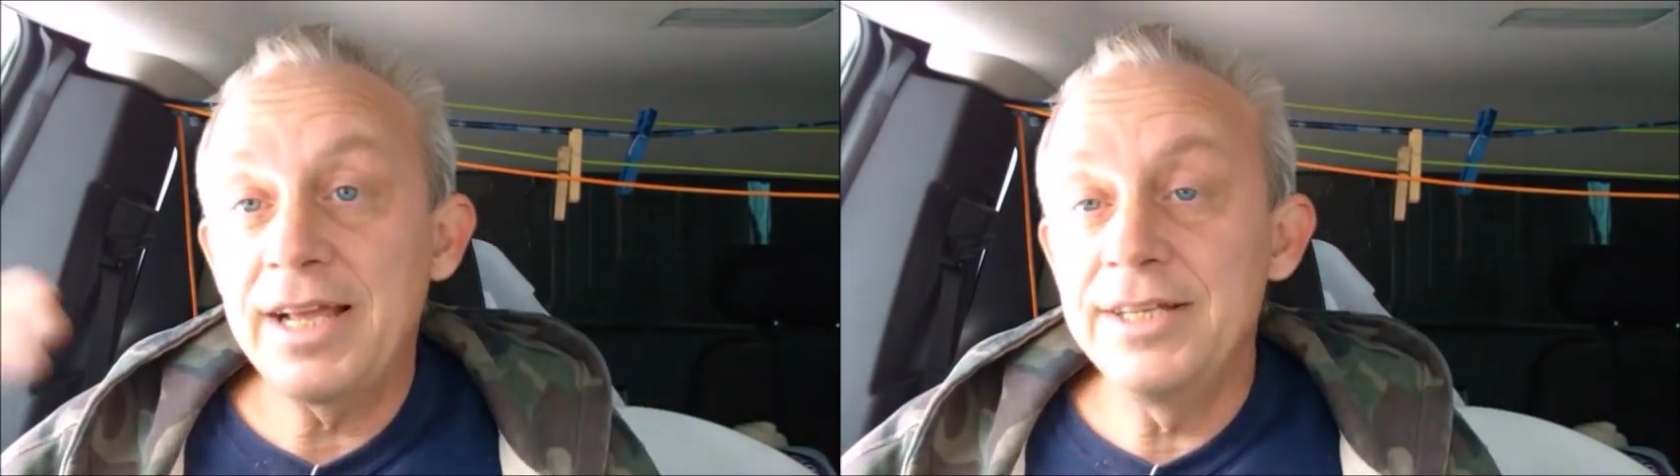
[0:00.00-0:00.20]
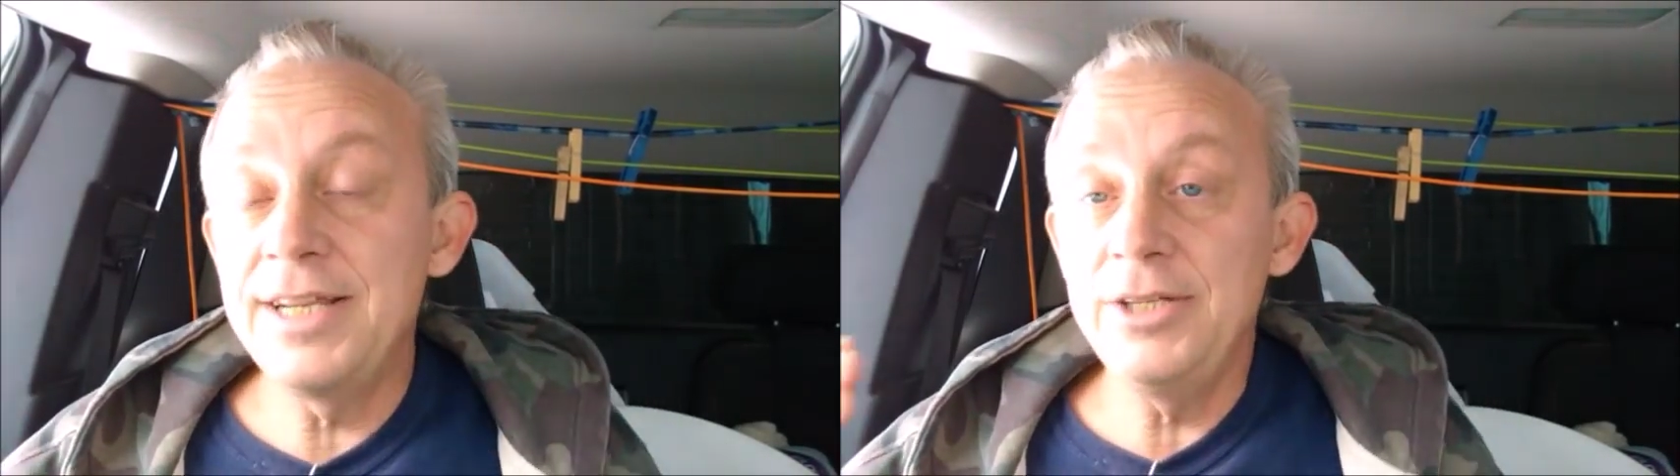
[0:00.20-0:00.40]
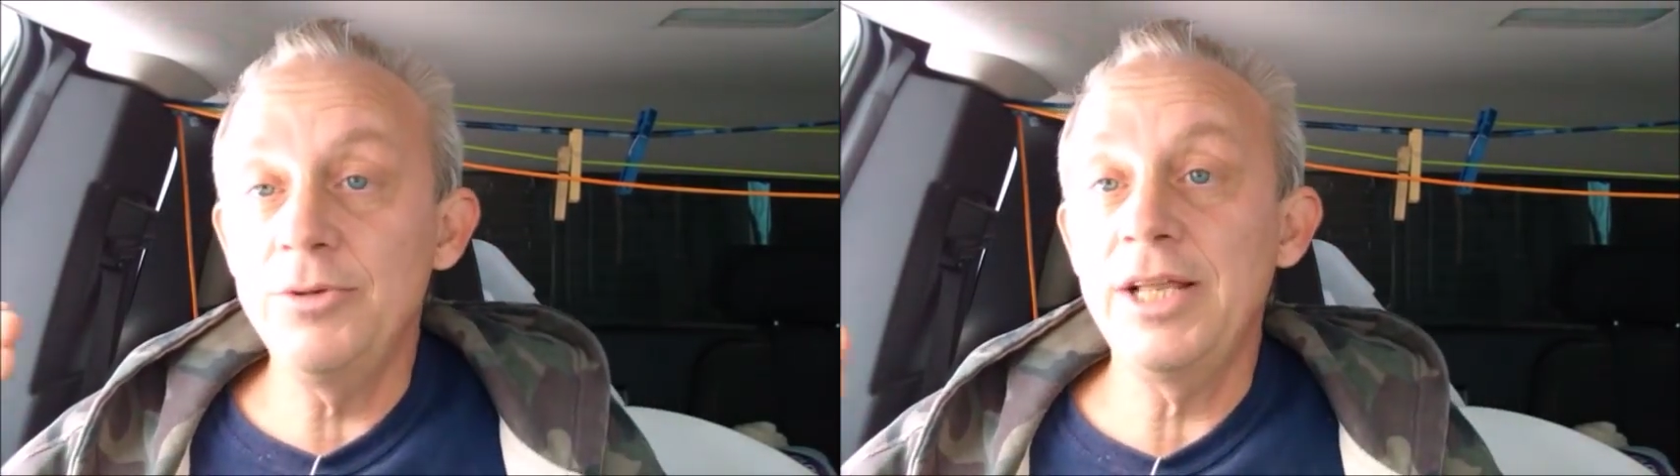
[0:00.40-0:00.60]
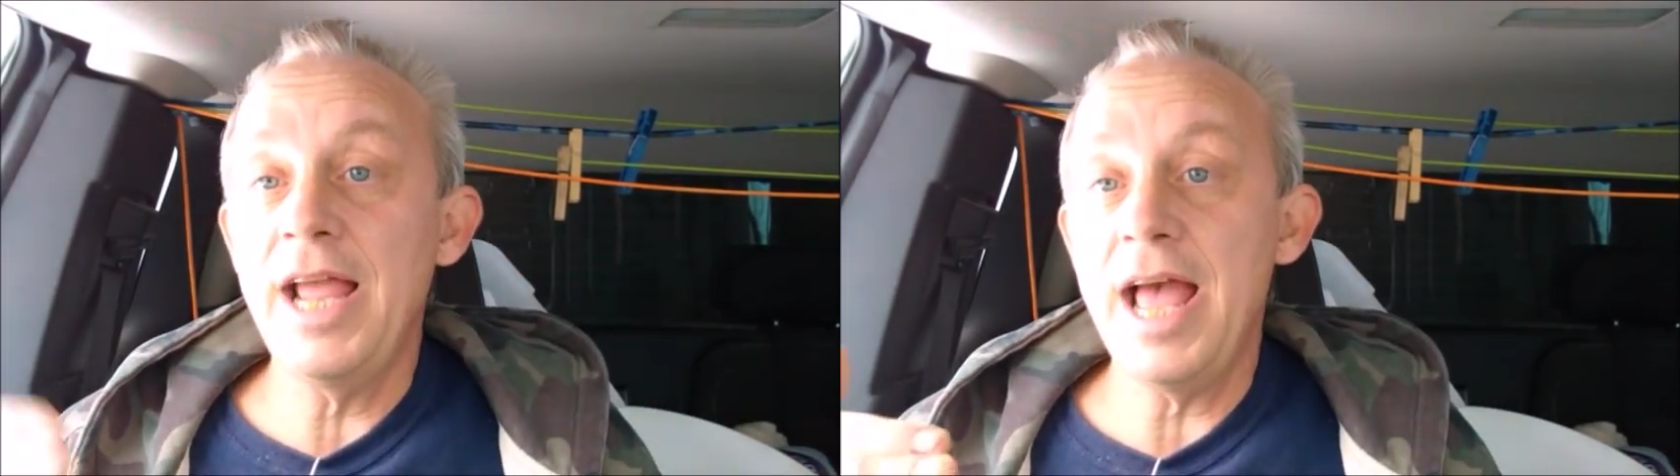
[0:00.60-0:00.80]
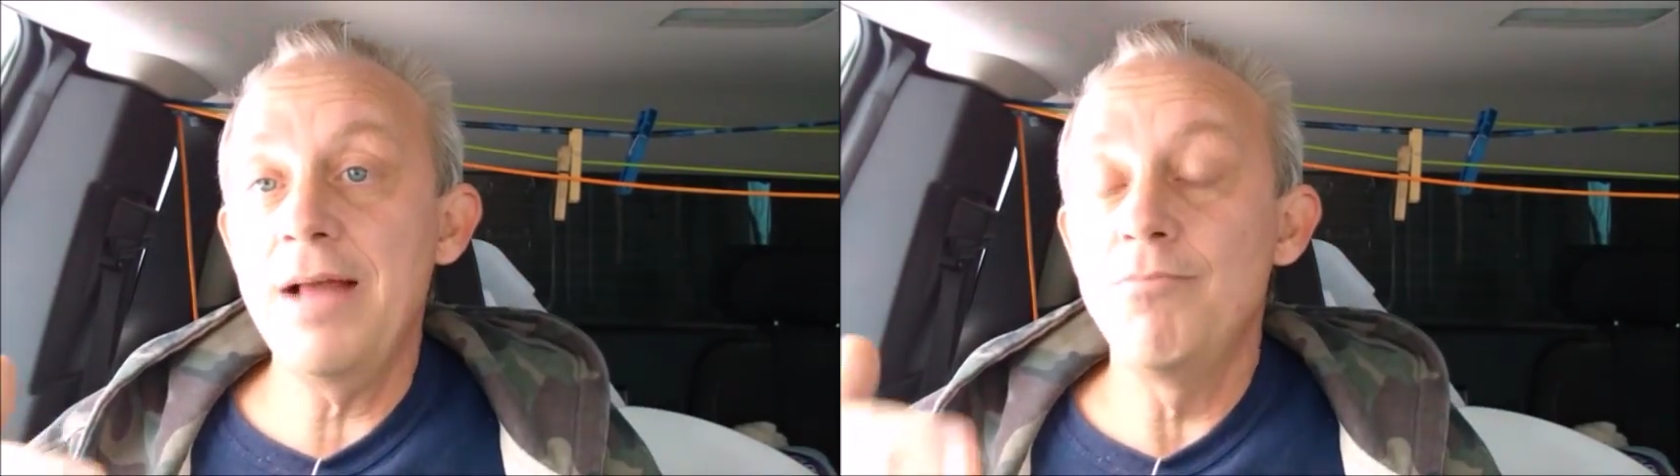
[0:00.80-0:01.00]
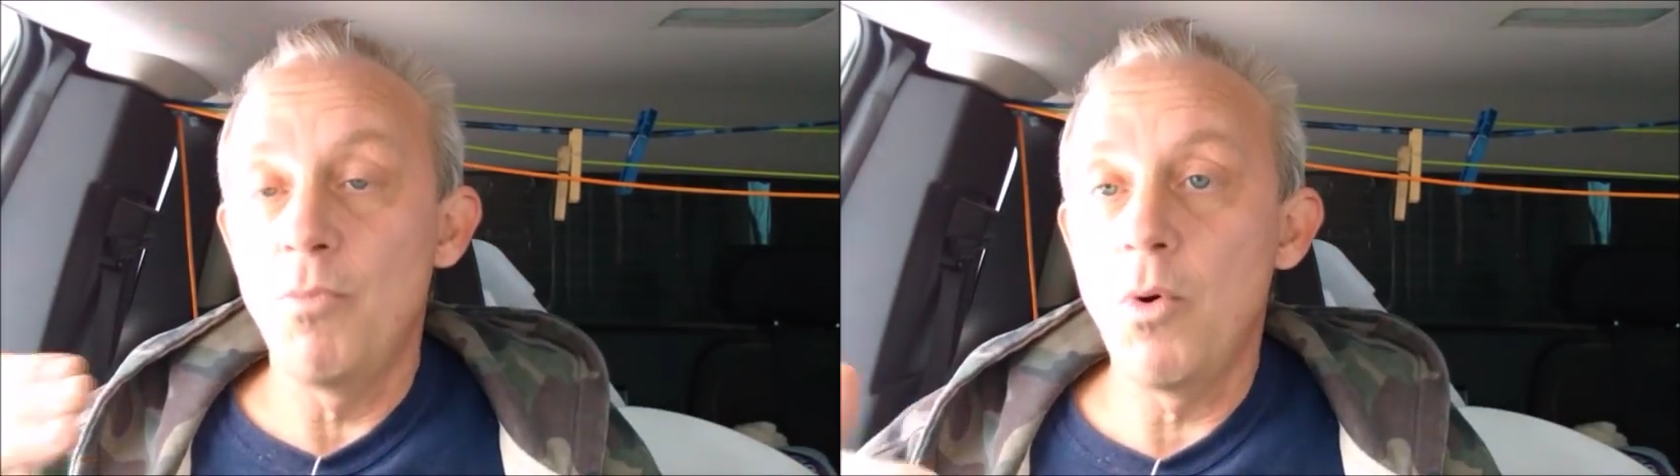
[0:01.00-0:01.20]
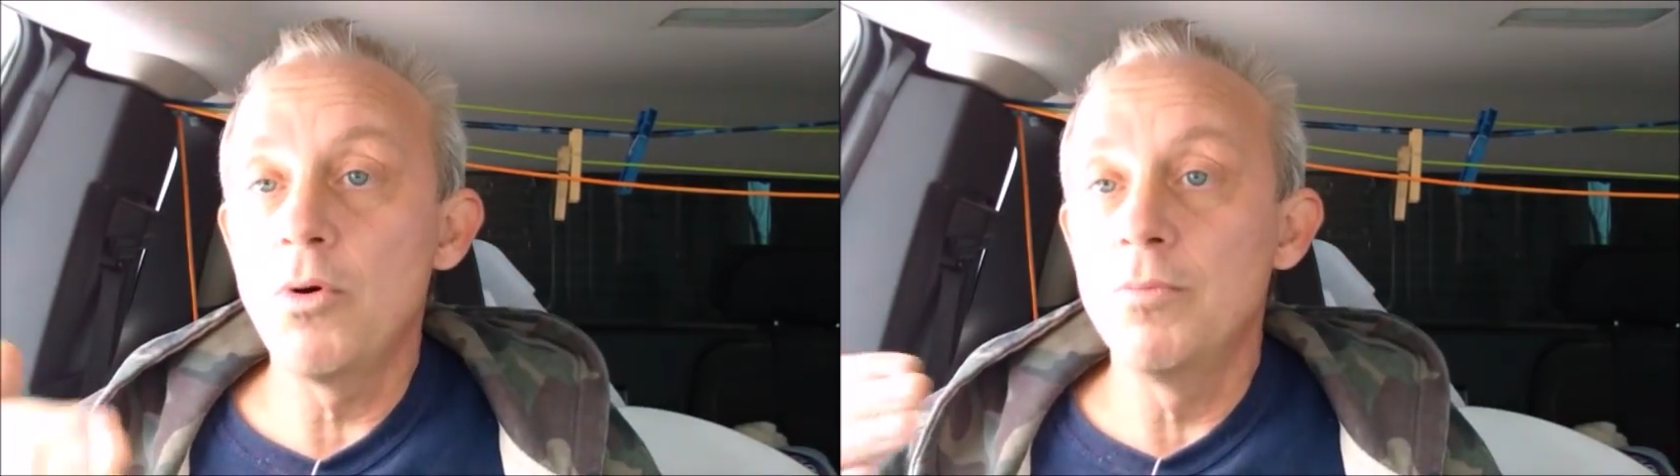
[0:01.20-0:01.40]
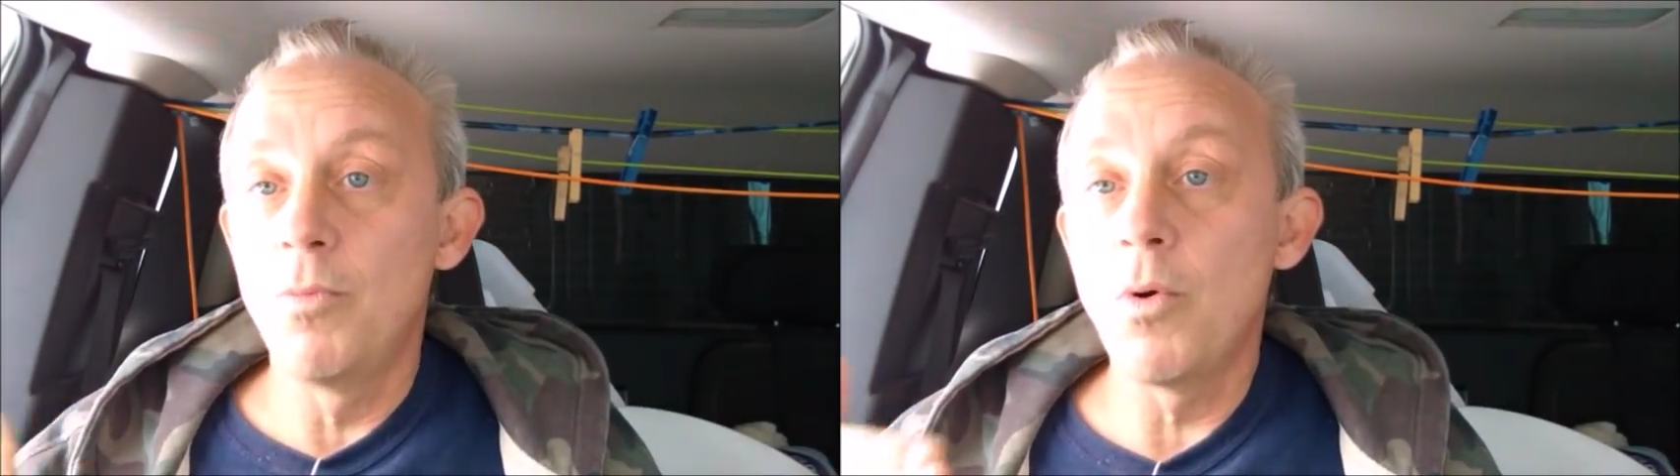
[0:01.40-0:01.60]
continually add
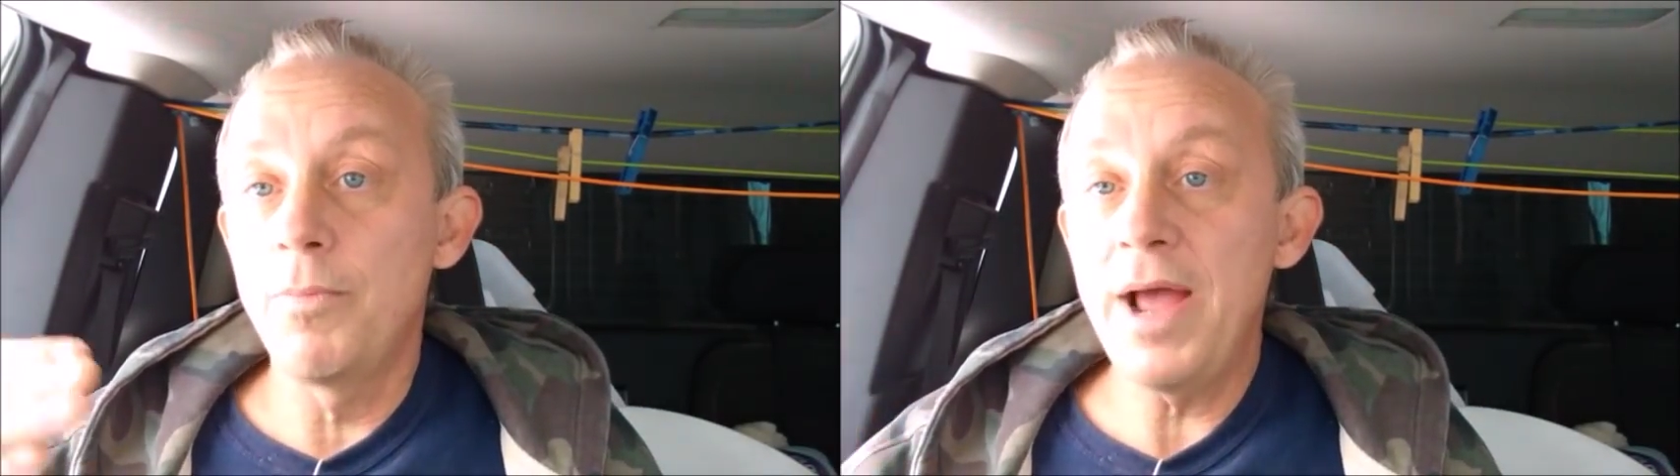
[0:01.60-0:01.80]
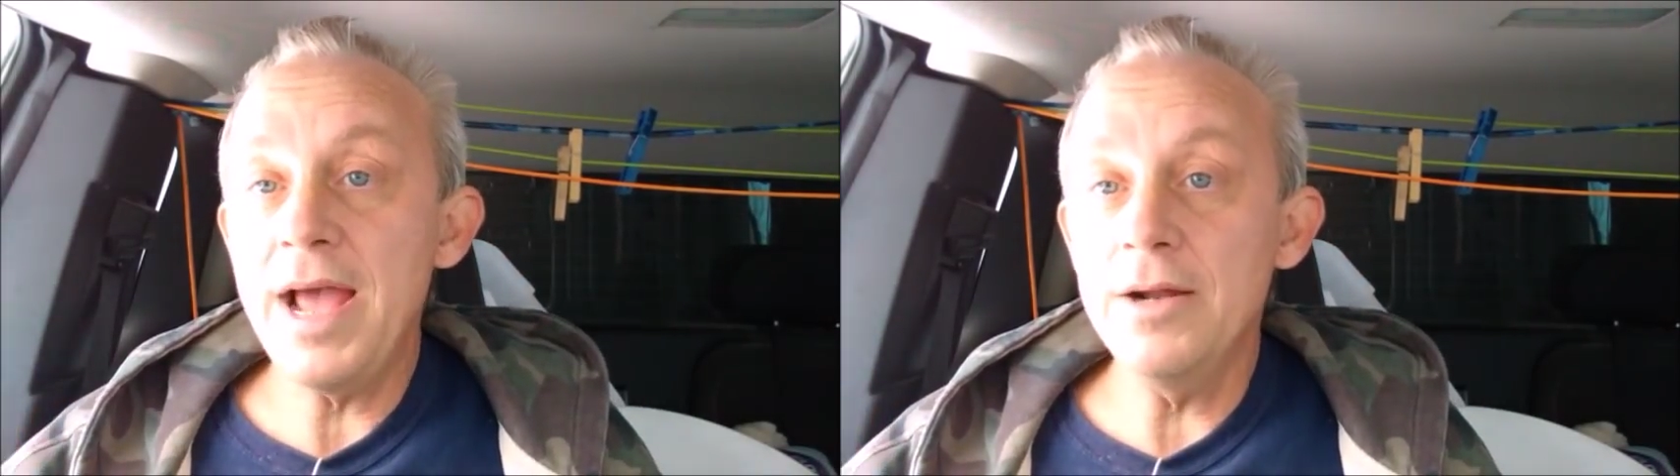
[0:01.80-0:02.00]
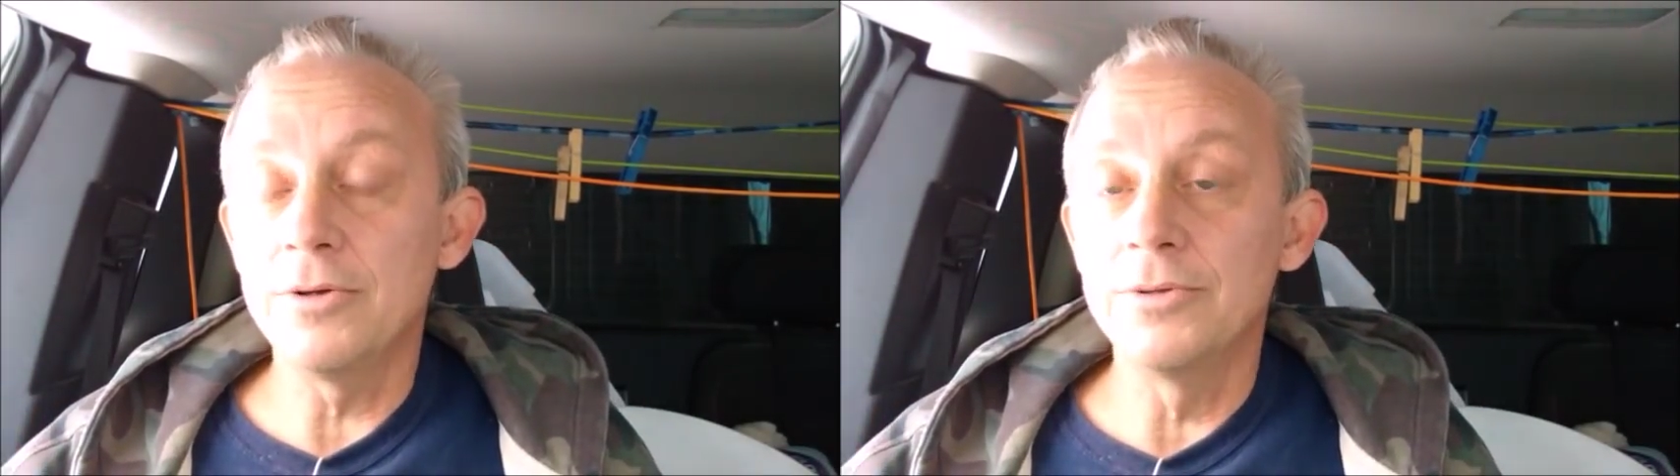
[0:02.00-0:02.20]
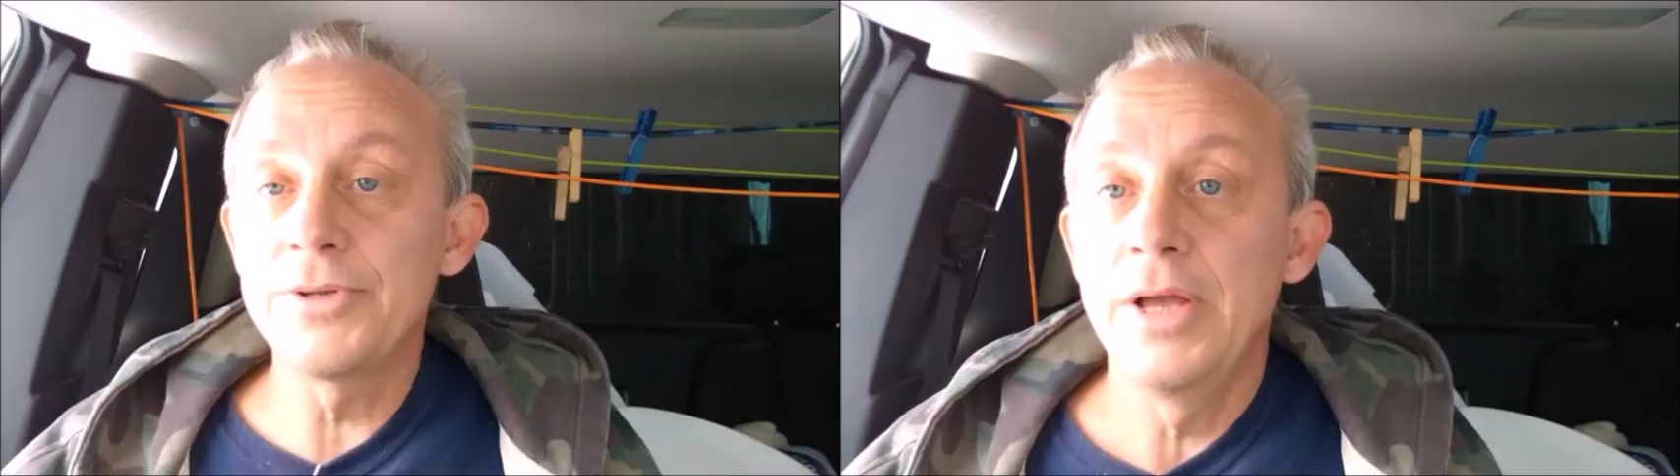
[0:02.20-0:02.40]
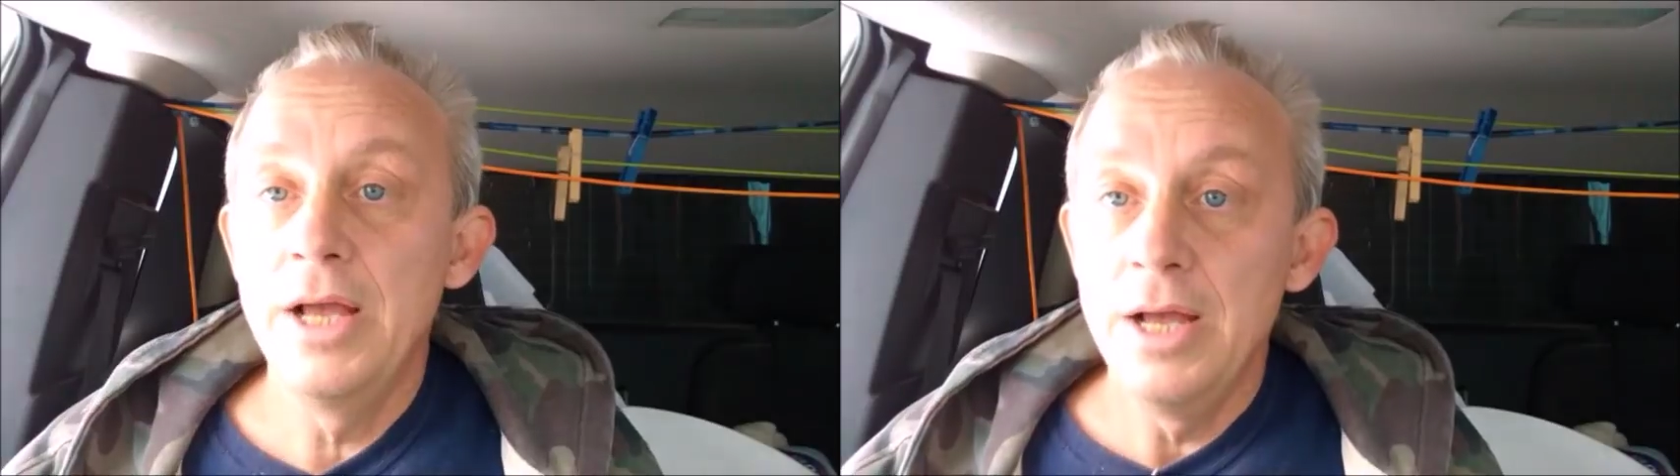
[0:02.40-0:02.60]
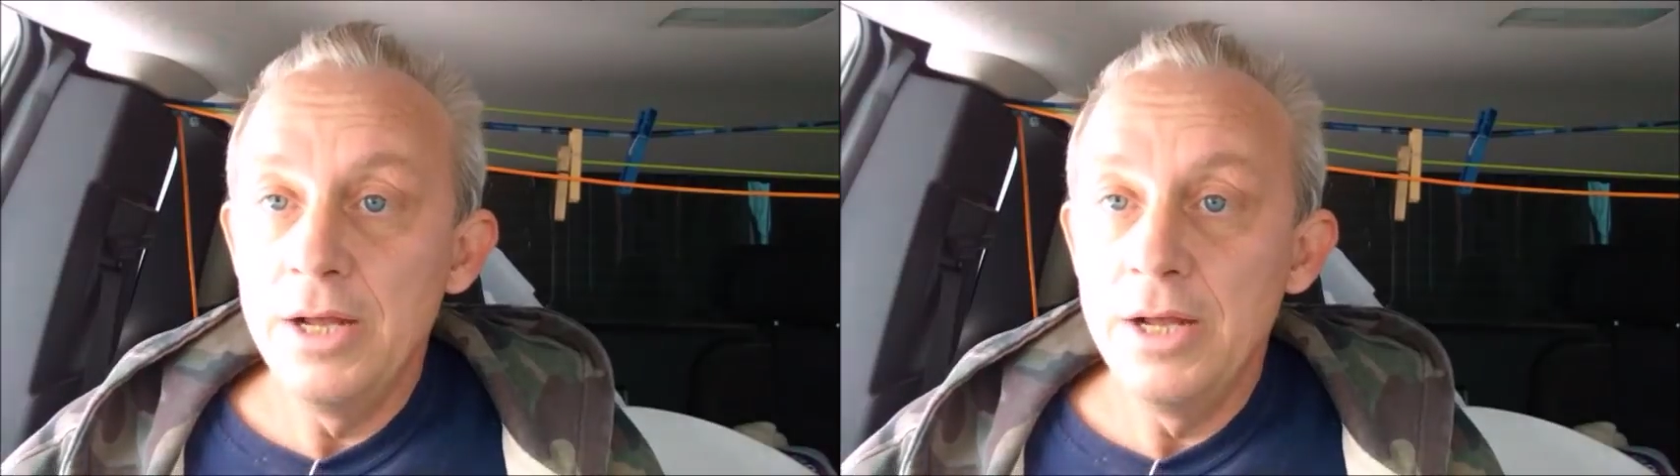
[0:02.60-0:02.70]
more and more panels